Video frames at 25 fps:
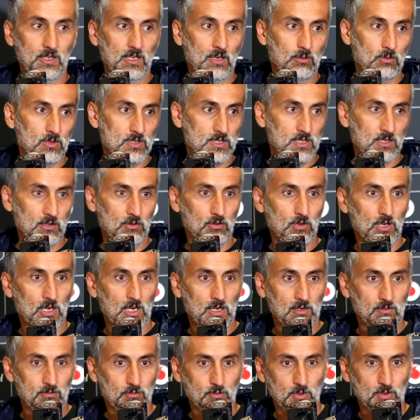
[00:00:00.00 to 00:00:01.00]
In our second
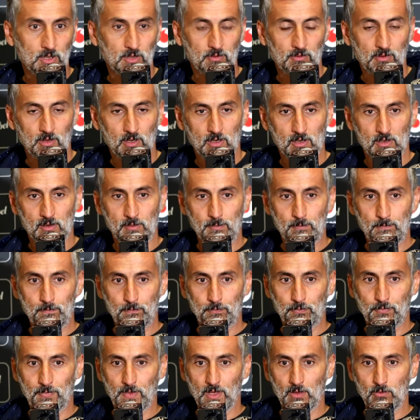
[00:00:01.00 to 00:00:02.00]
half, with
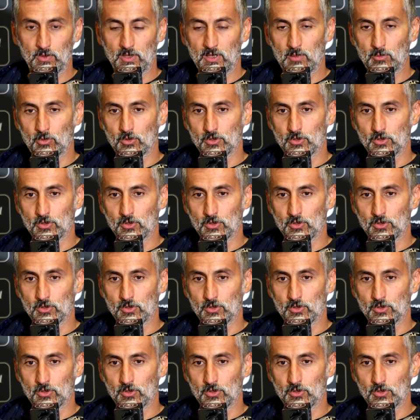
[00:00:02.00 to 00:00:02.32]
the